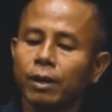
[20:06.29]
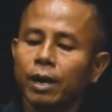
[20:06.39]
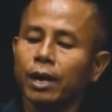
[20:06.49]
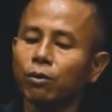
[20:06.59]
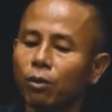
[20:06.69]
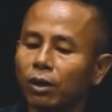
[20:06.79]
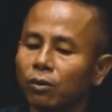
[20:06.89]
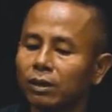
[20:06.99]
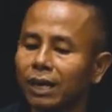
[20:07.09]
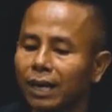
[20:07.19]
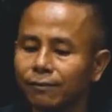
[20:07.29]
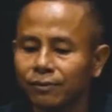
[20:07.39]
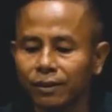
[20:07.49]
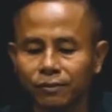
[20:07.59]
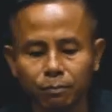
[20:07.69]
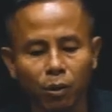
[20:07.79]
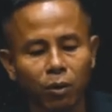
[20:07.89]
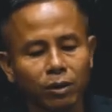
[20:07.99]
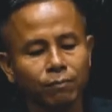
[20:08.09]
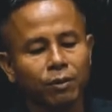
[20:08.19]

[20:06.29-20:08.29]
Anyone who loves is born of